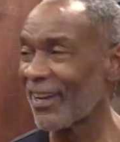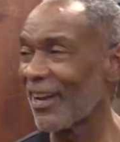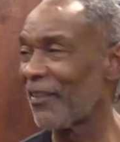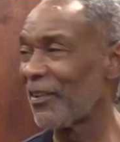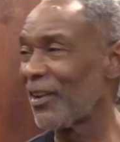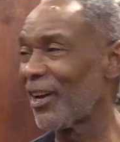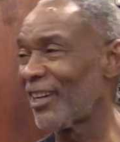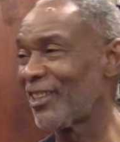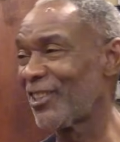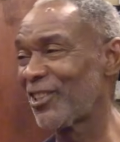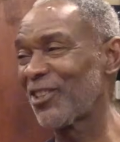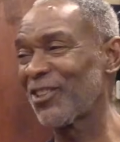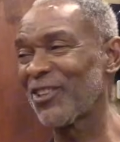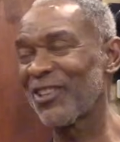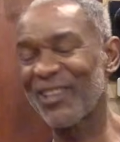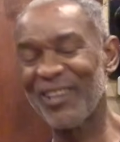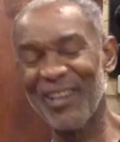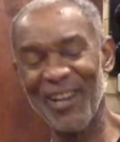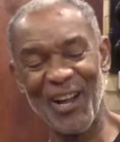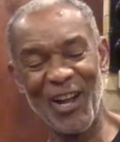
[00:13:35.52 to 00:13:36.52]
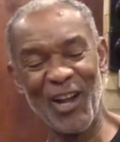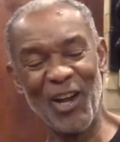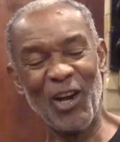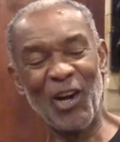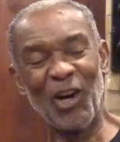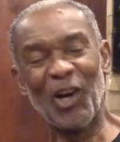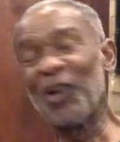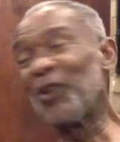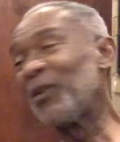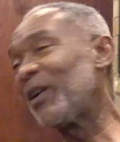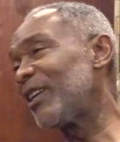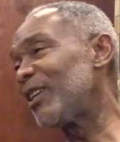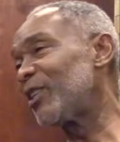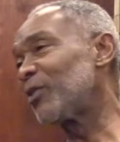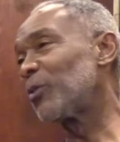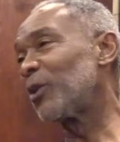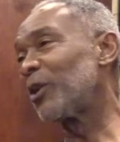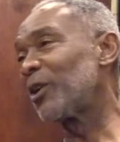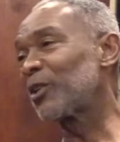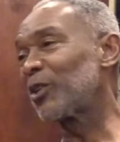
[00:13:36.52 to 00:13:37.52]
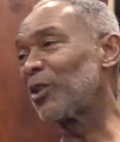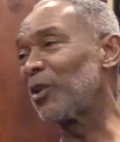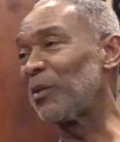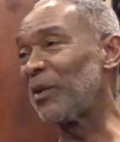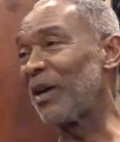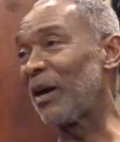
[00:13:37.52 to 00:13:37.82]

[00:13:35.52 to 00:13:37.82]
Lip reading: I'm sure how well it's worked out.